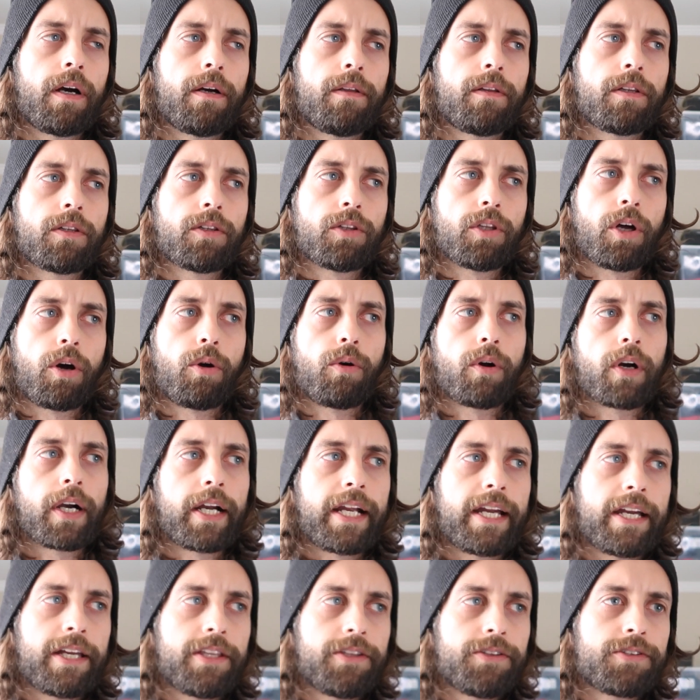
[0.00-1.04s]
lower
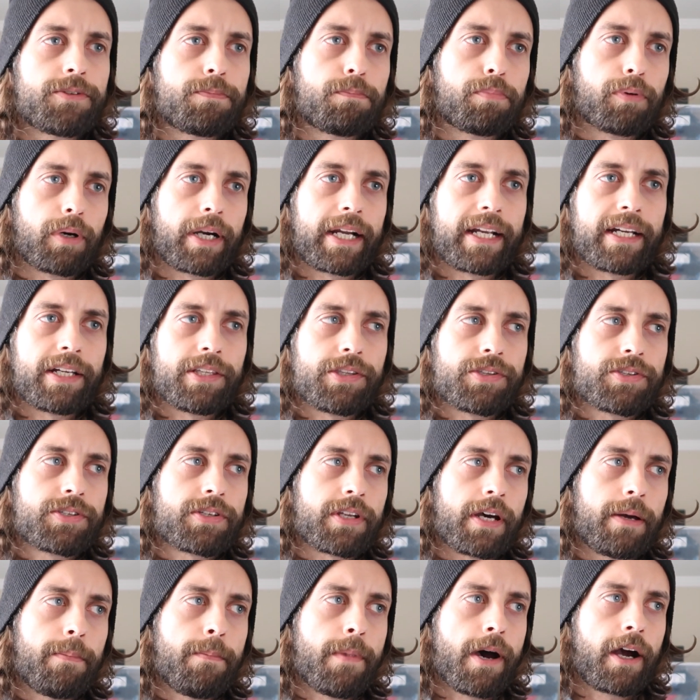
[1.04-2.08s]
end brands,
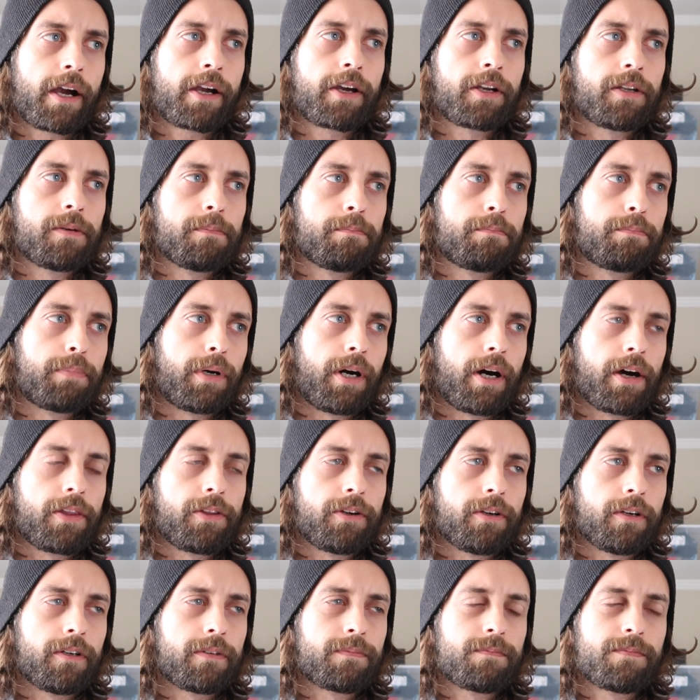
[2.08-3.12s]
I'm not going to
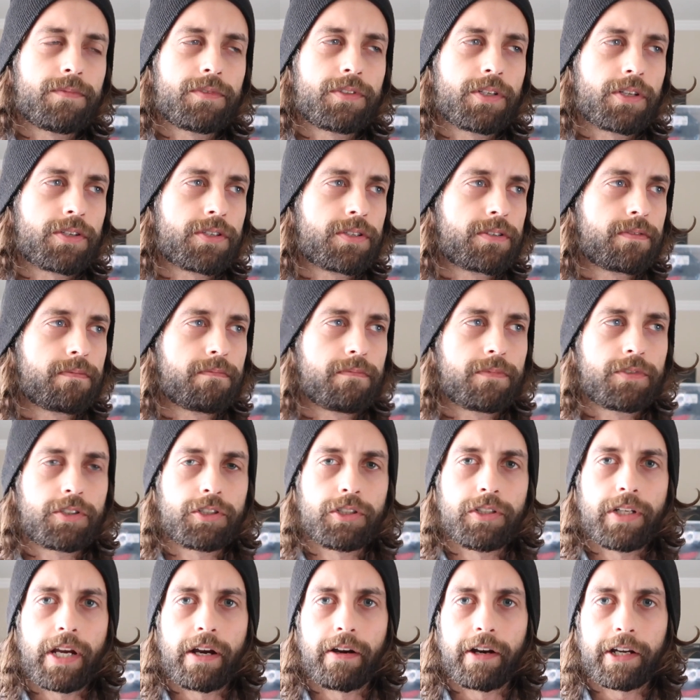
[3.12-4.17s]
bother. Just
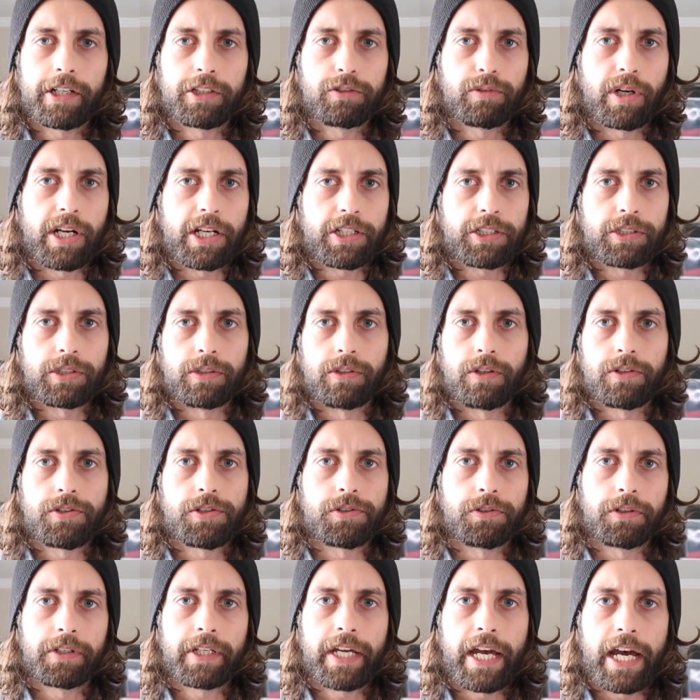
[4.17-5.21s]
generic dress
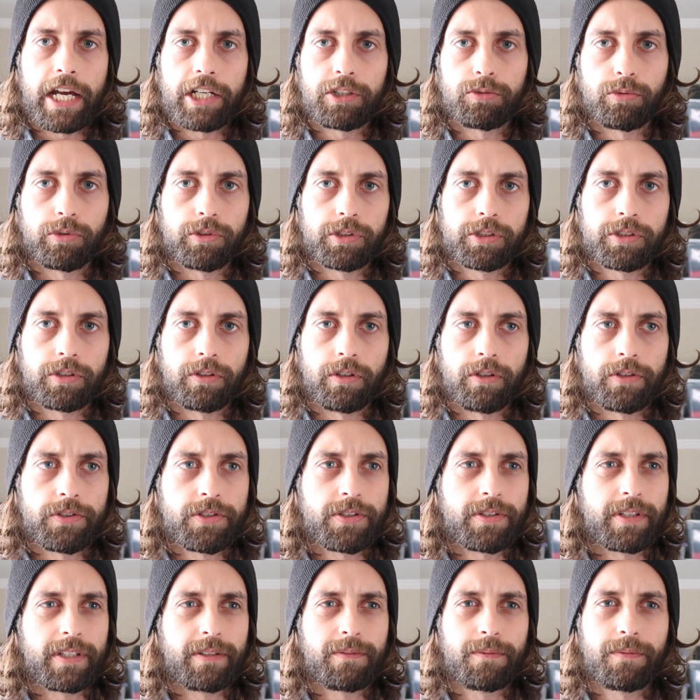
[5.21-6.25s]
shirts or casual
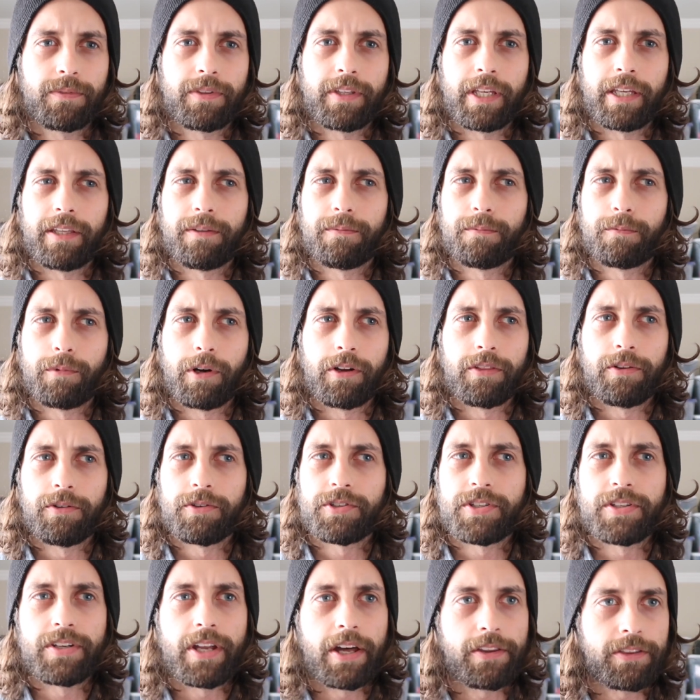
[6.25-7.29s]
shirts that where
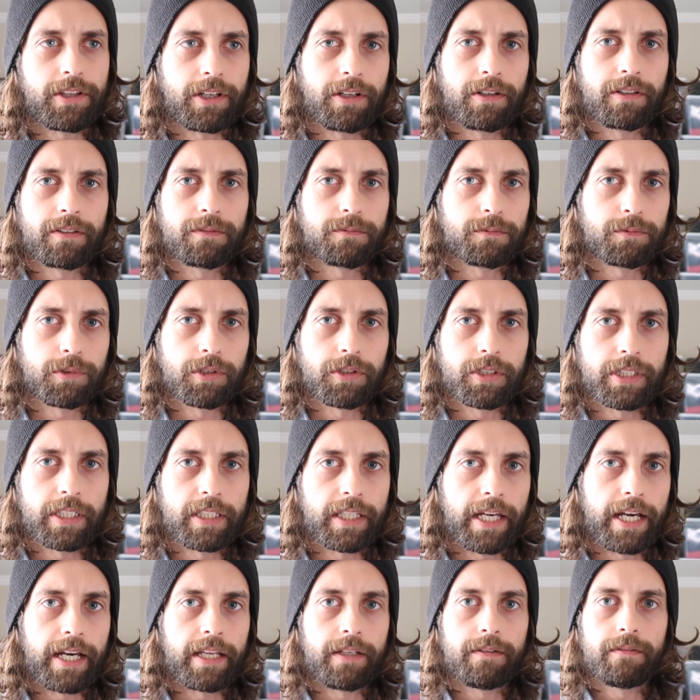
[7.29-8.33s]
there's nothing really
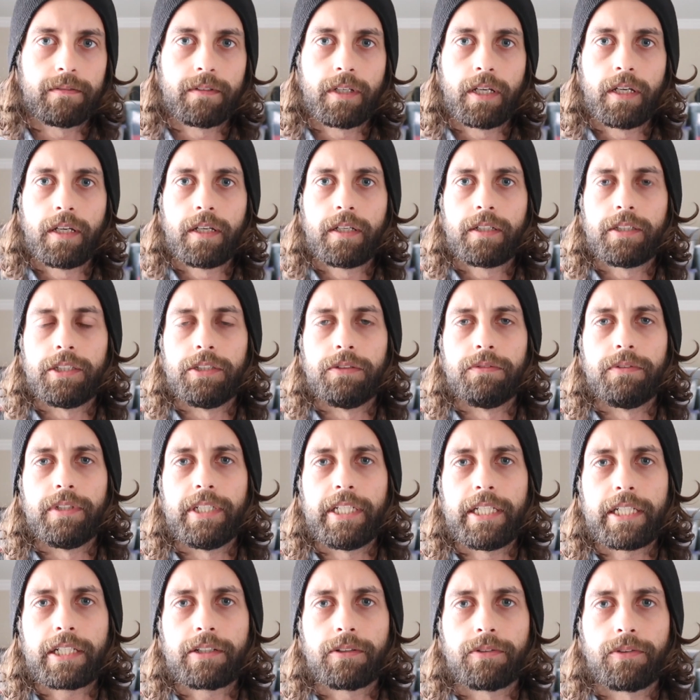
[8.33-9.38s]
that
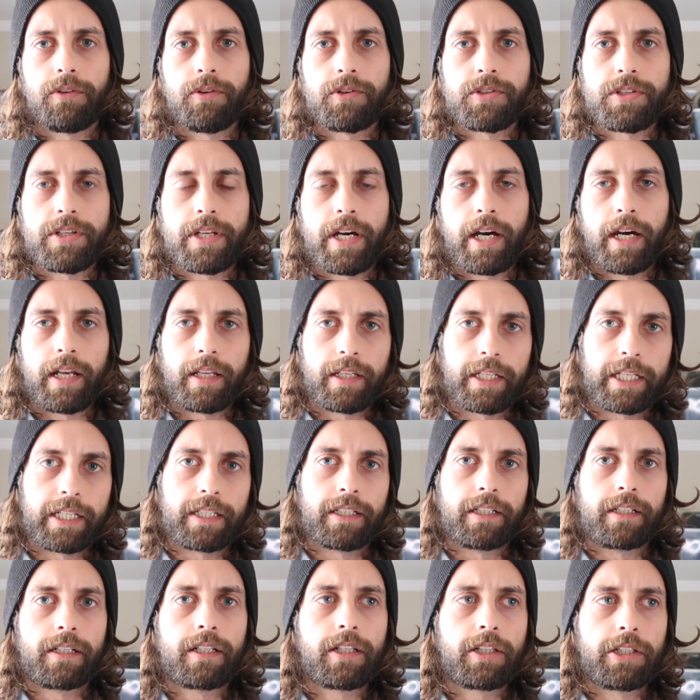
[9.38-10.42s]
unique, or there's not like
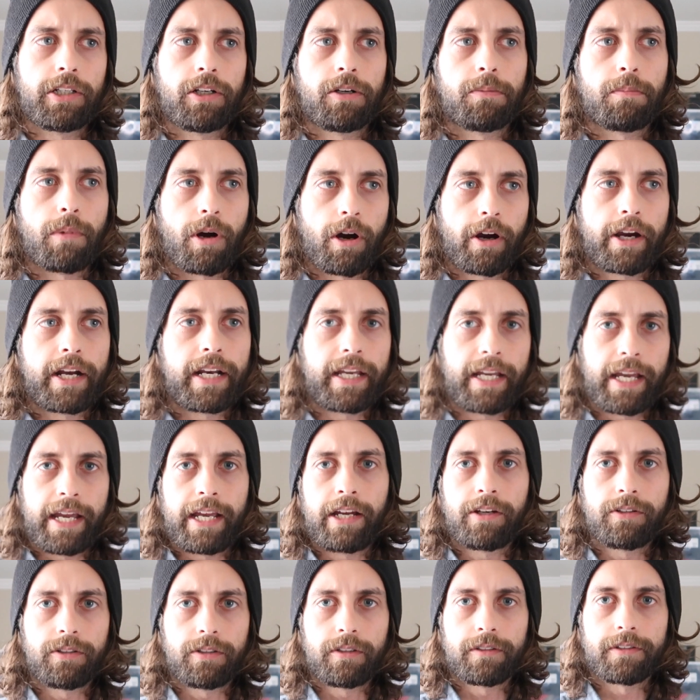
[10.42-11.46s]
a clear marketing
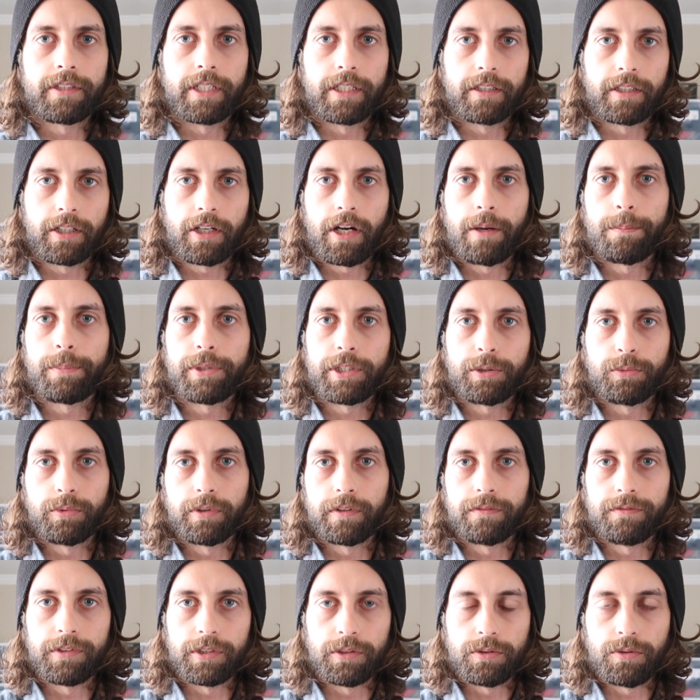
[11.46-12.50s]
angle that the company
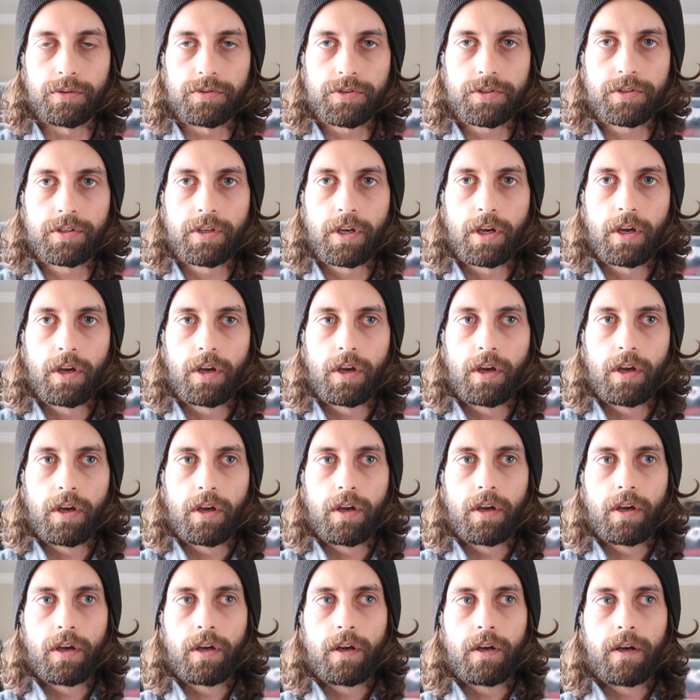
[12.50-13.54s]
would have used,
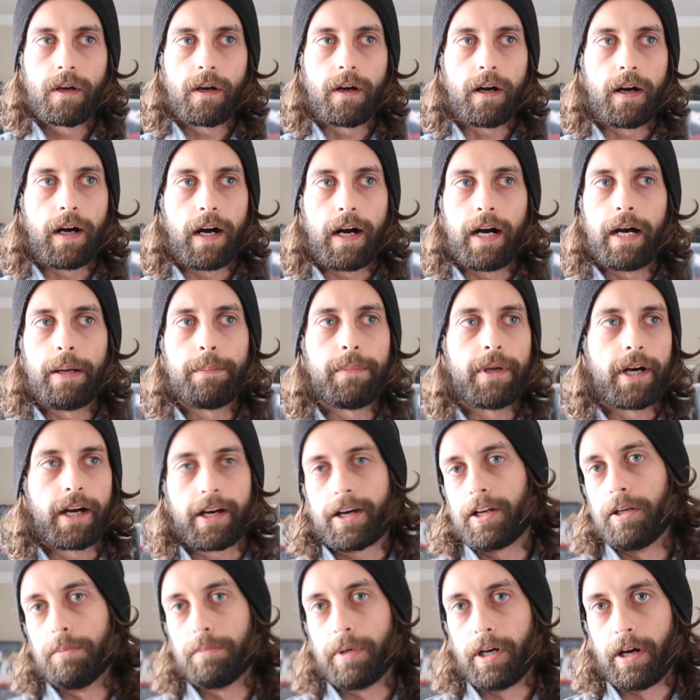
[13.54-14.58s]
I'm
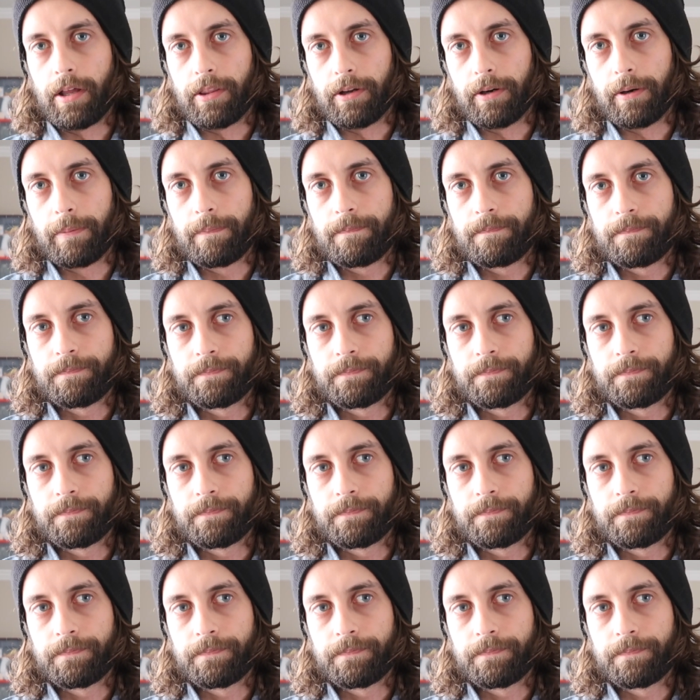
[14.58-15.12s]
not going to bother.